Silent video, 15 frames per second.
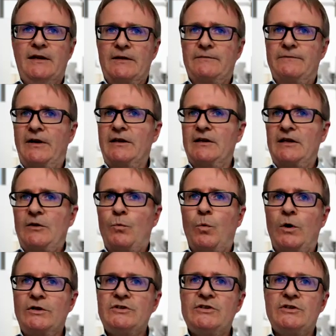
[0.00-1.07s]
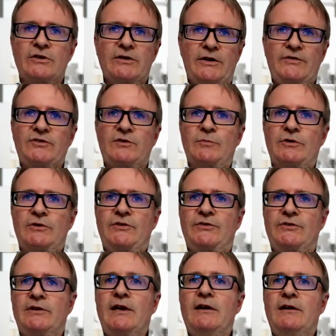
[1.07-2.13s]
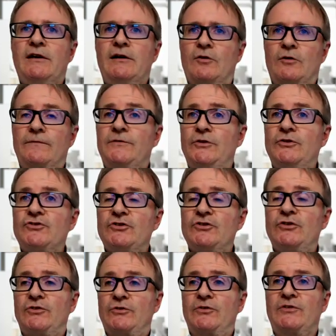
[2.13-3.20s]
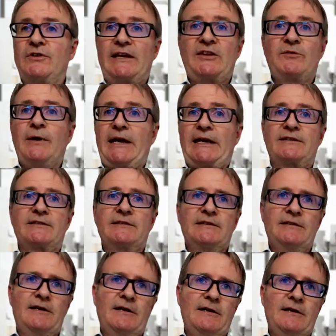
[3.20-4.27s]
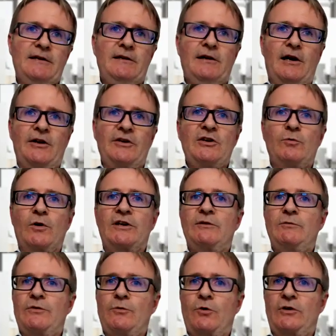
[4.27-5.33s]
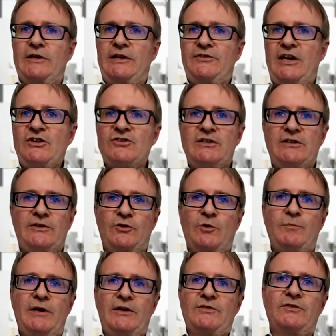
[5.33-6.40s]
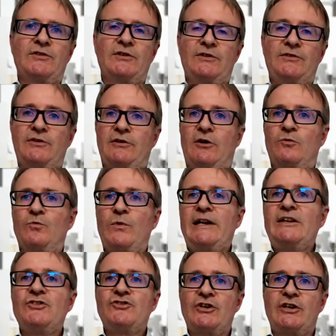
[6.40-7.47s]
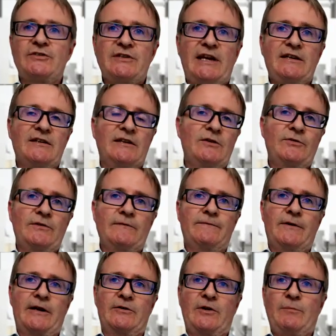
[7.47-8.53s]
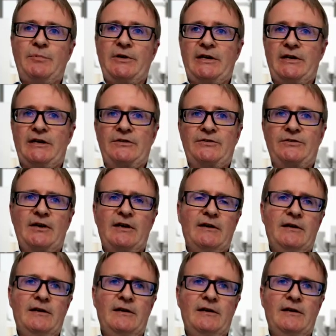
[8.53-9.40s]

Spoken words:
And finally, what do your customers or future users expect? Are you working with organizations or businesses that already share data using FHIR APIs?